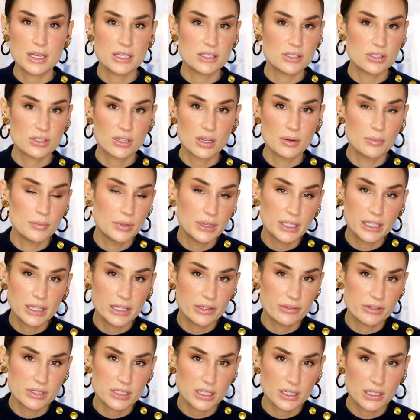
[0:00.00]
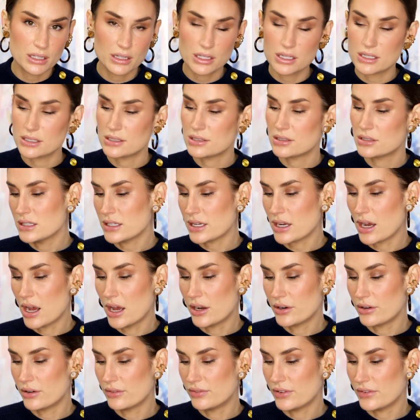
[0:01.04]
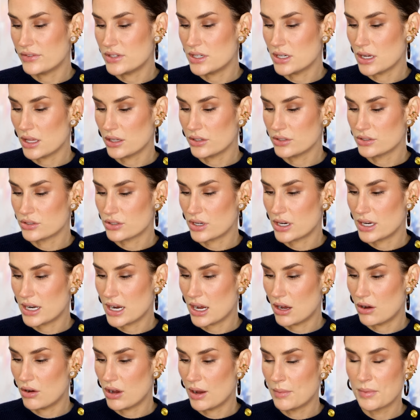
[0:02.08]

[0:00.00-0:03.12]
It's completely ridiculous. It's like $150 right now.